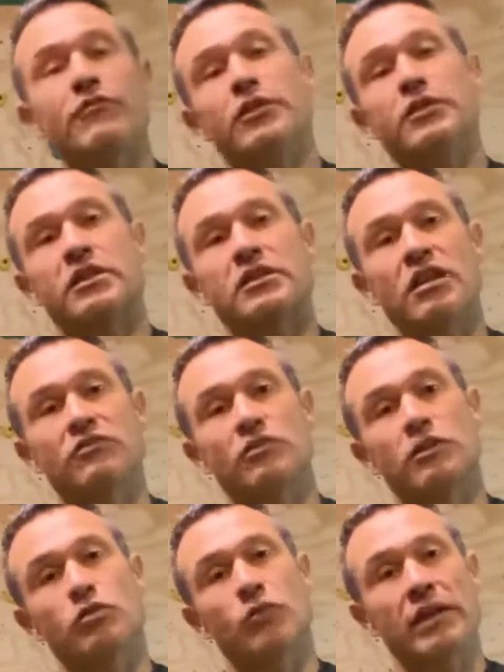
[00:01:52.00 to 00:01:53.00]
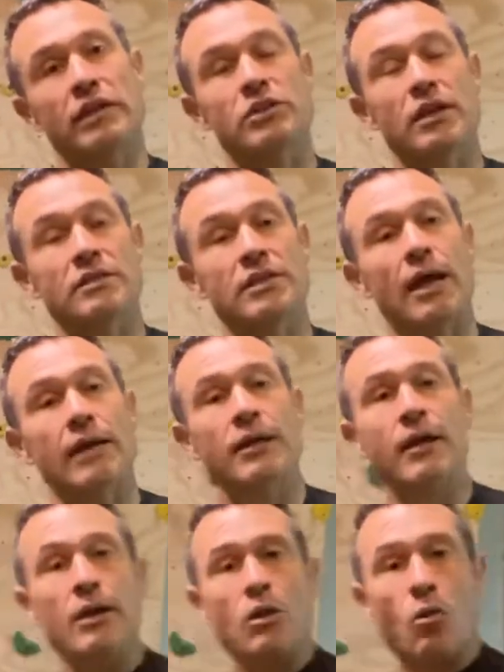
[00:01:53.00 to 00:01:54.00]
successful at swinging chest height.
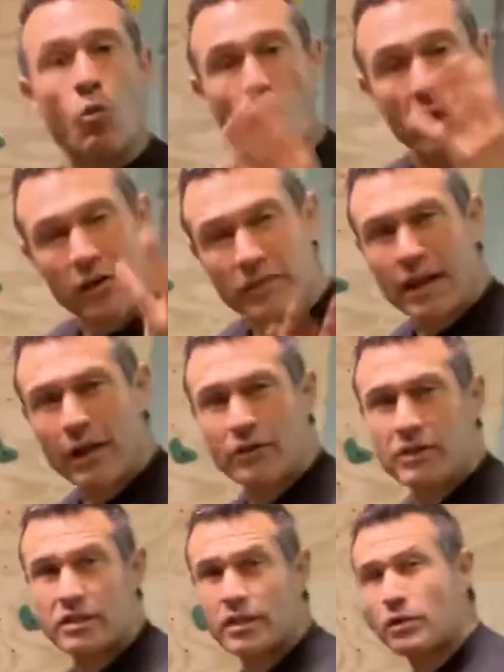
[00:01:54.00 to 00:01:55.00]
What are the areas that are